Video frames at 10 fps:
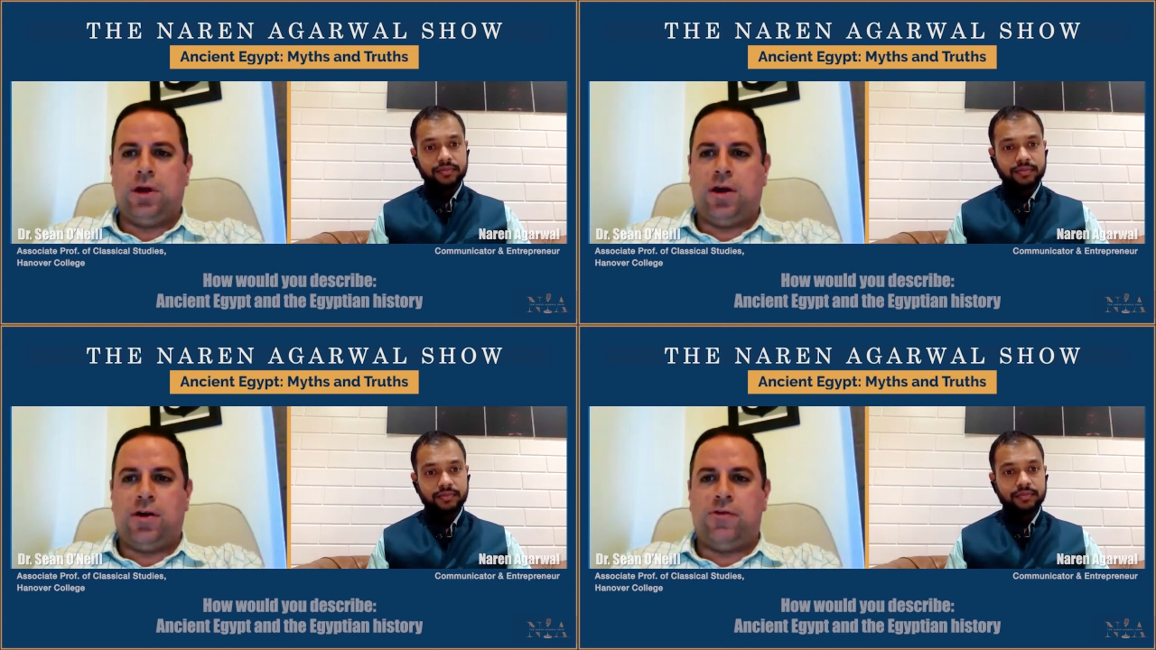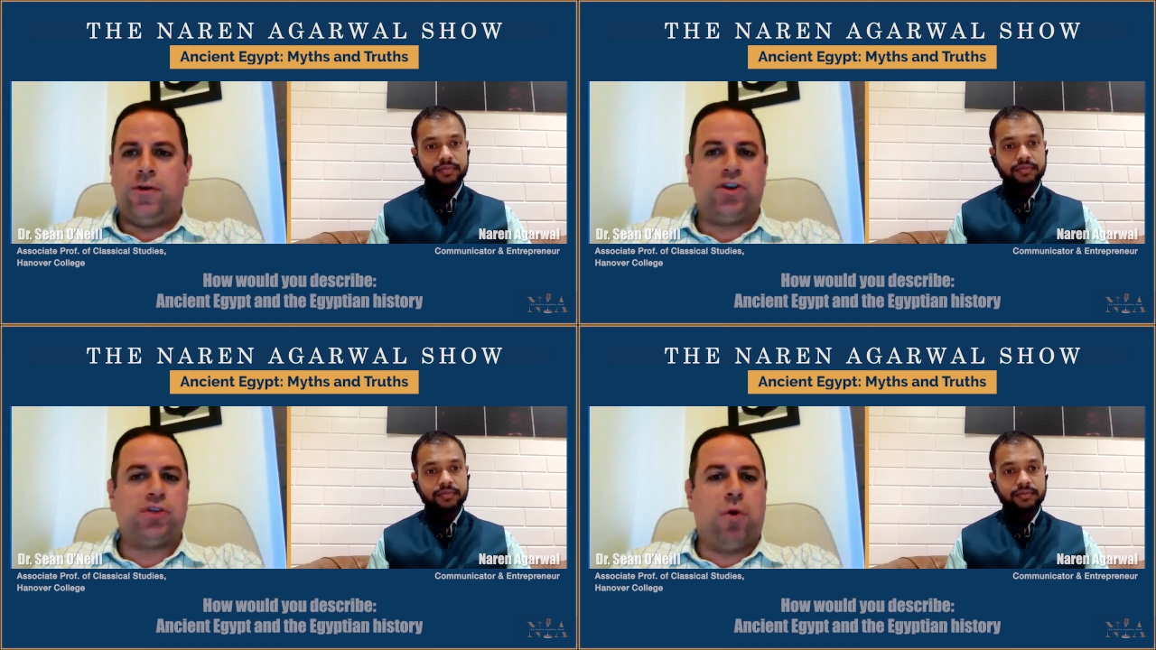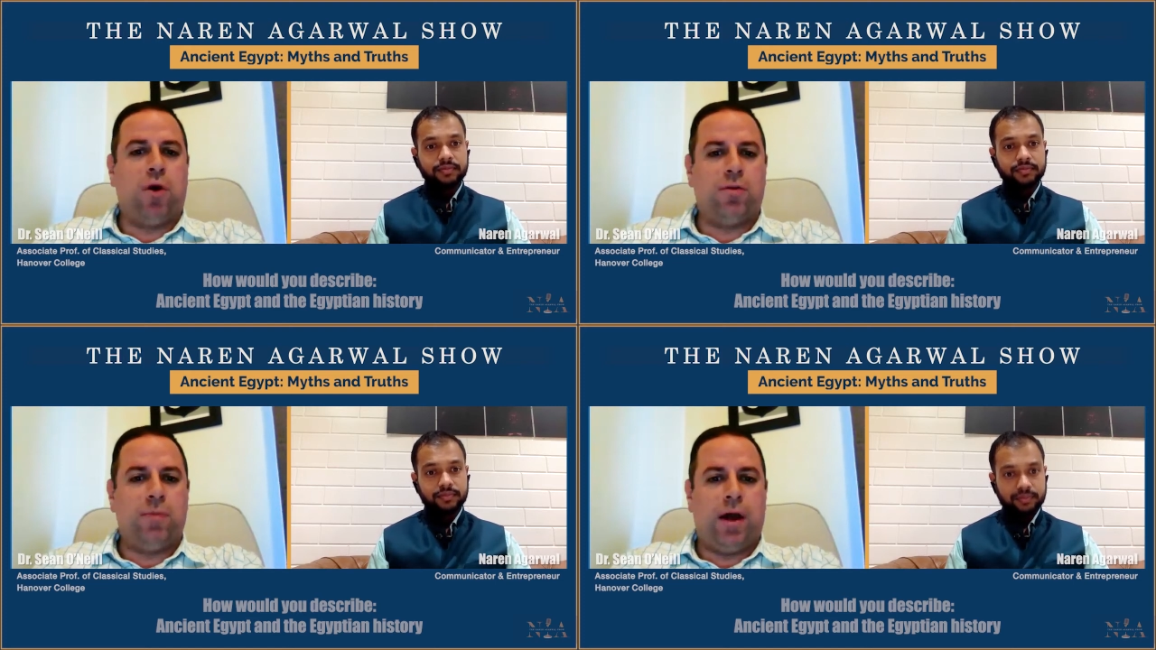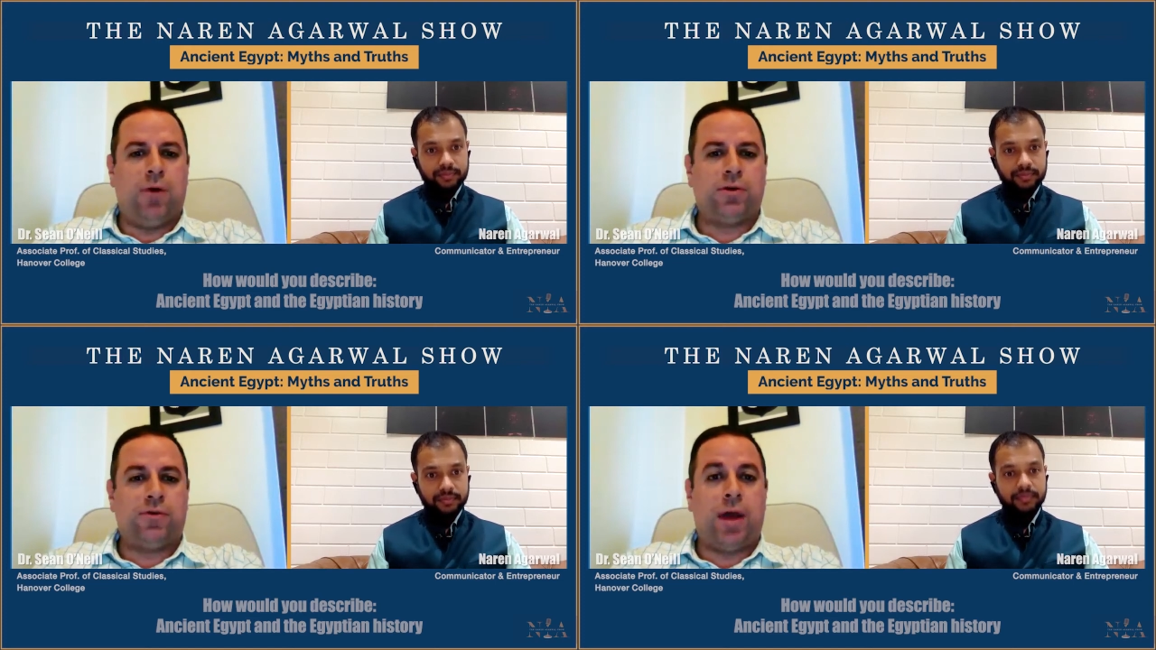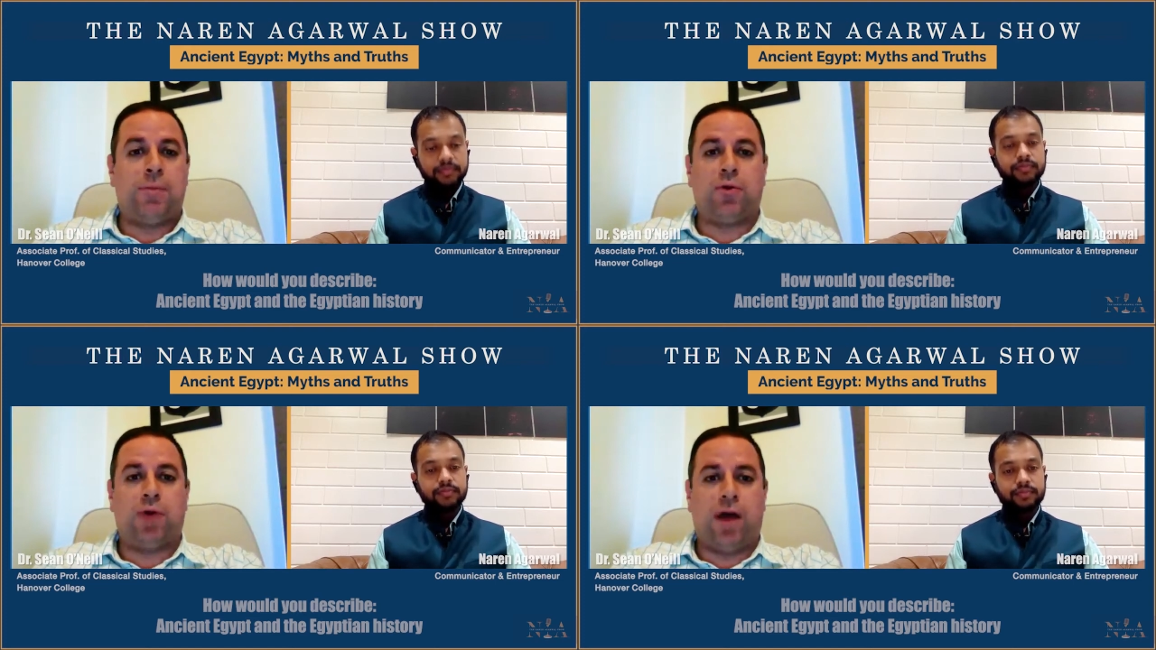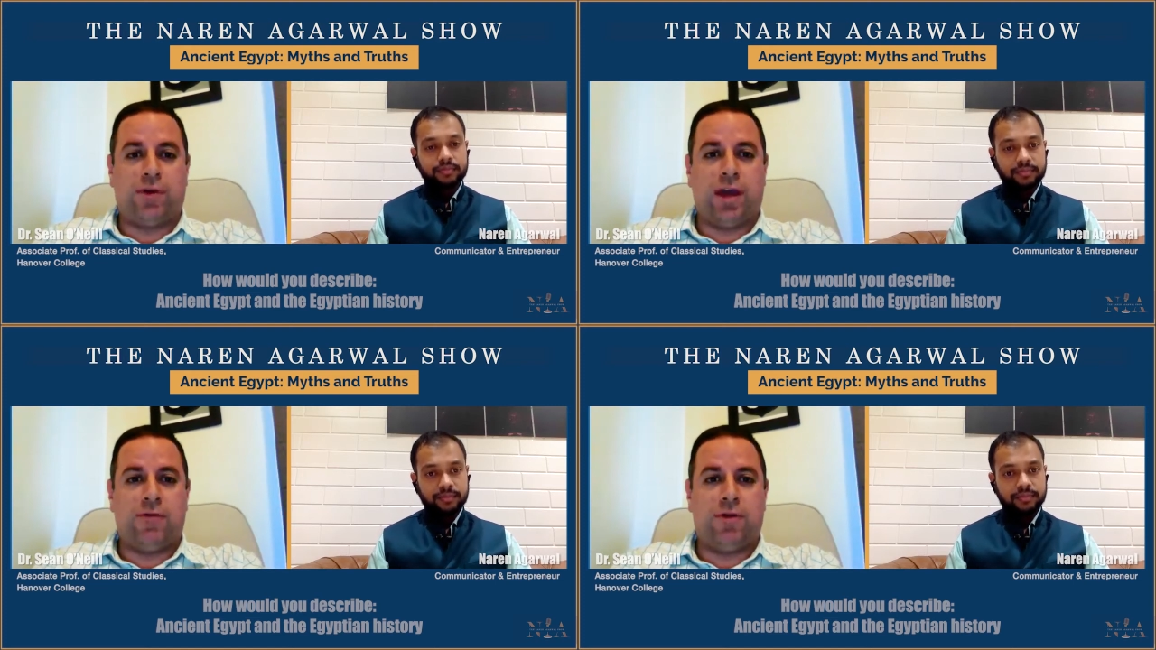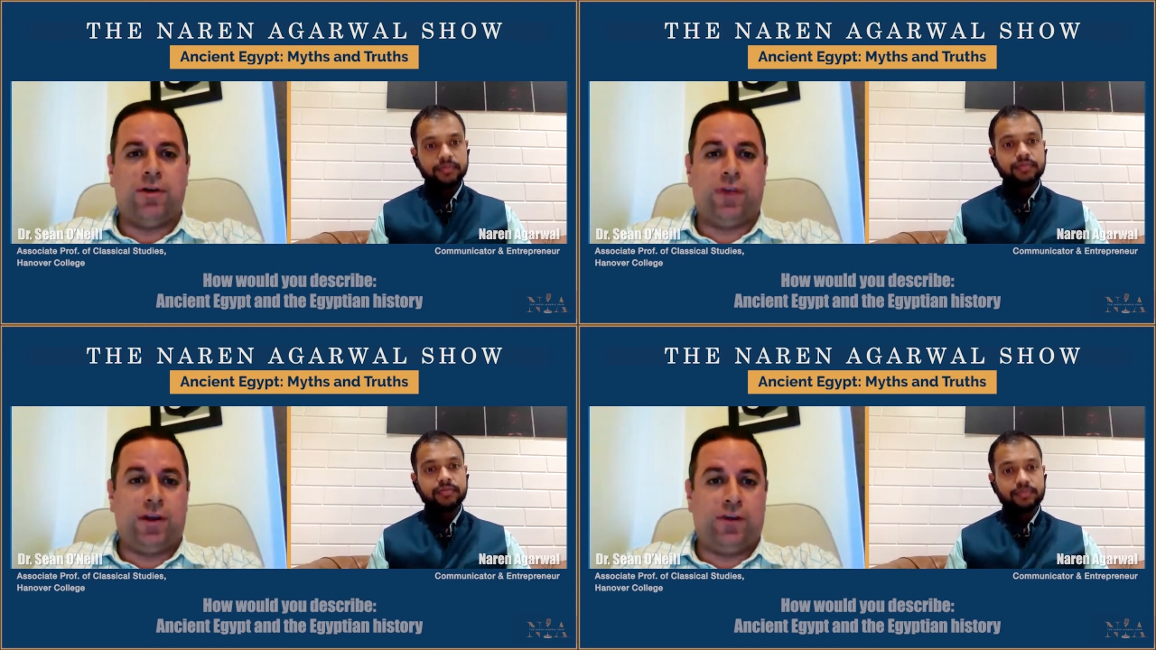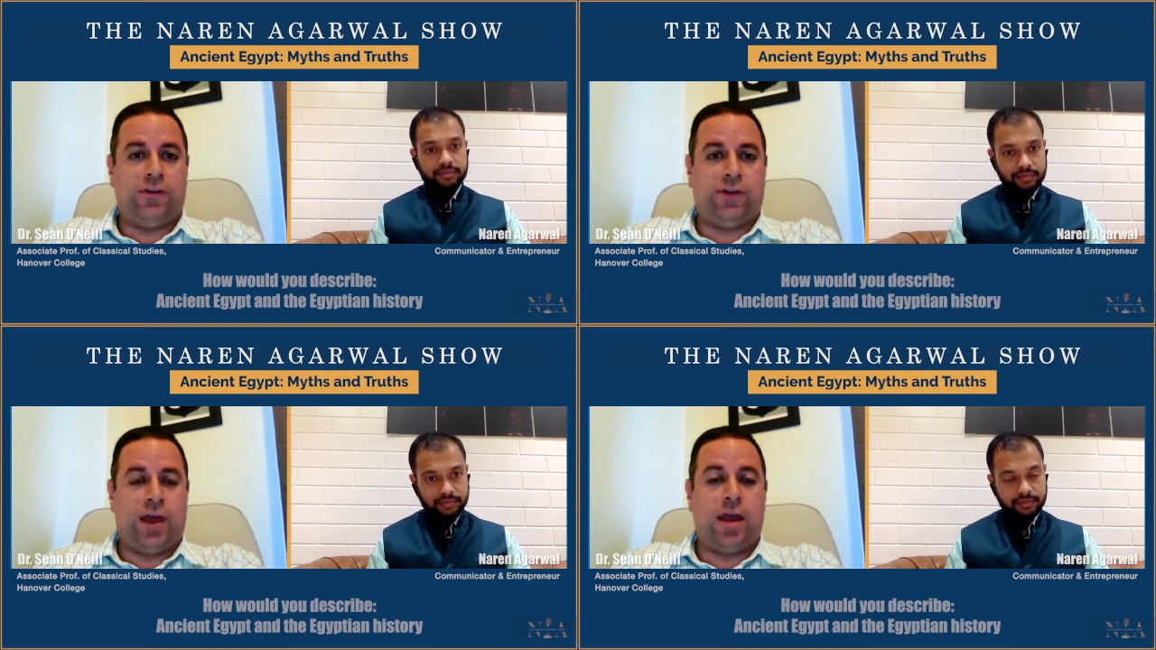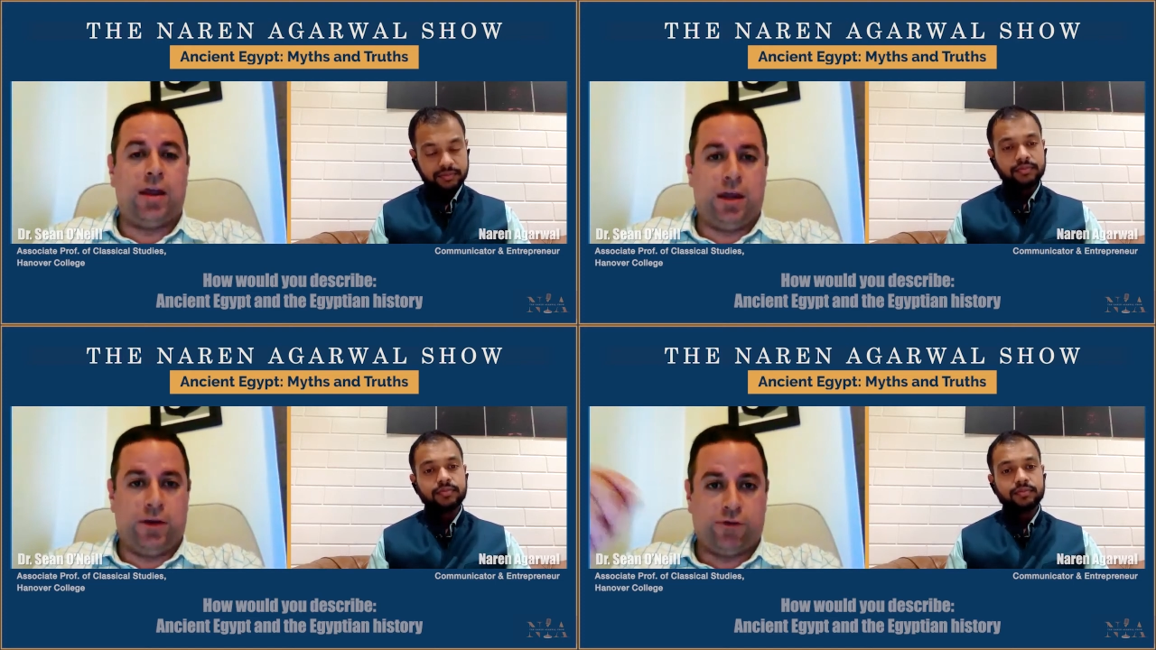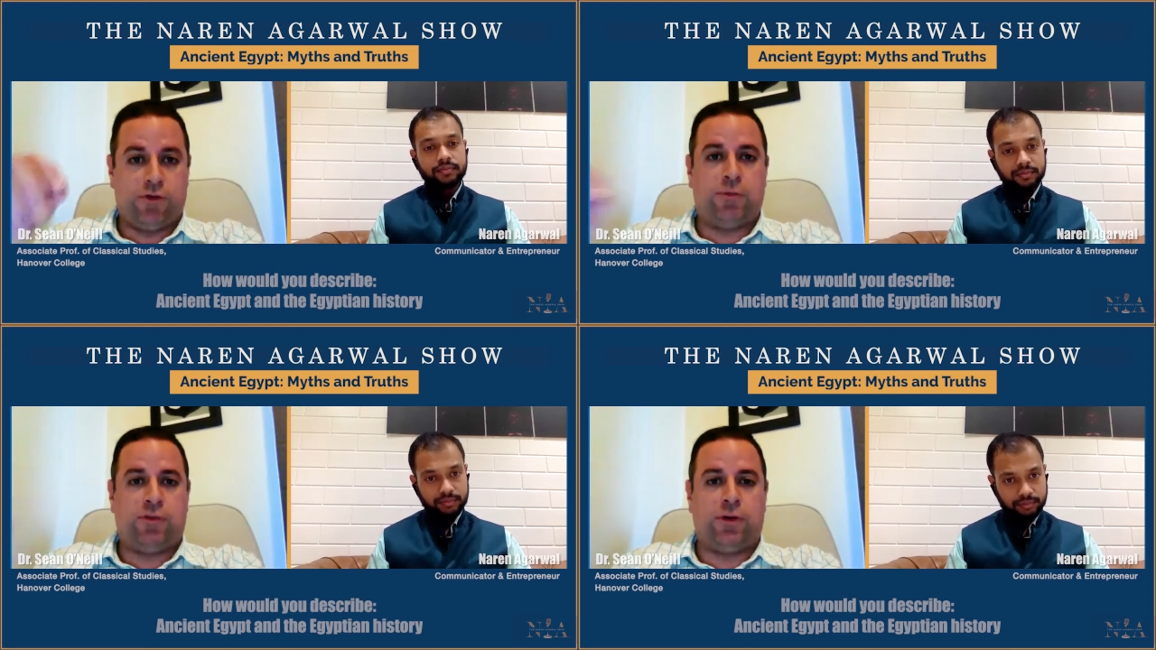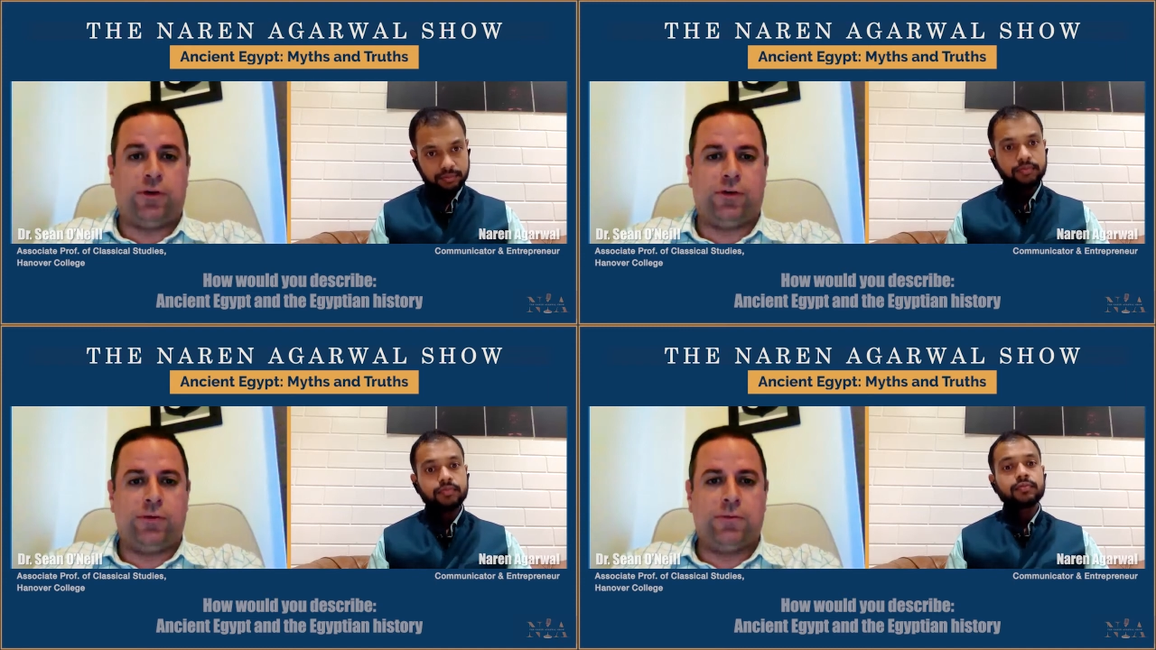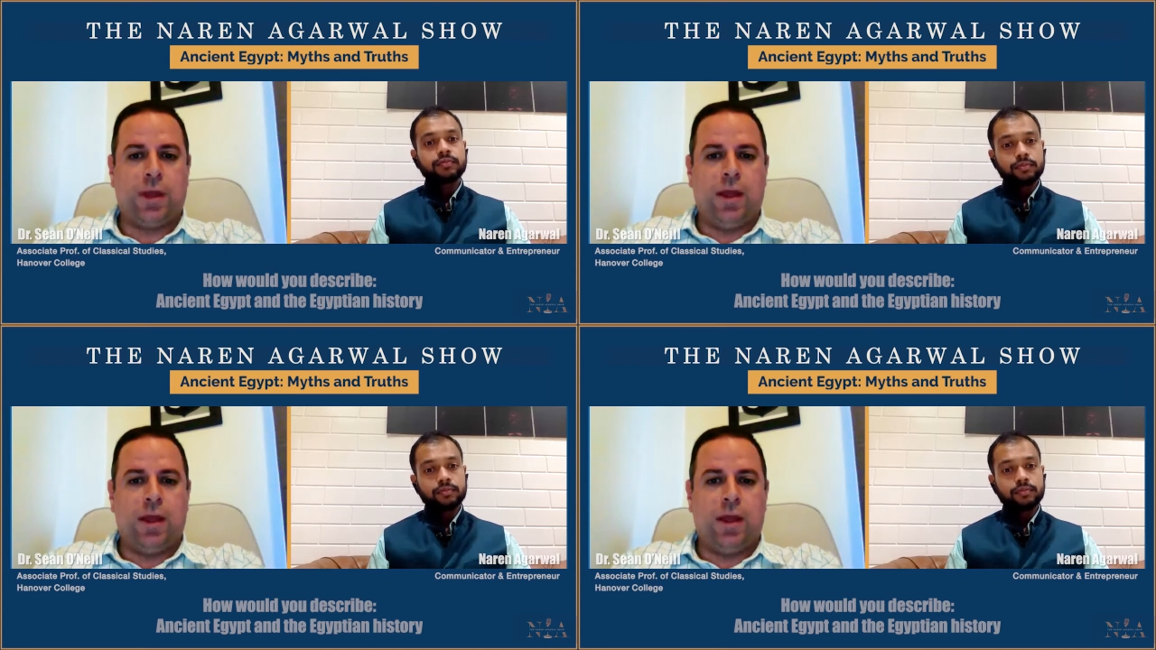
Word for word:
Speaker 1: uh, a very small amount of epigraphic evidence, that is to say, inscriptions.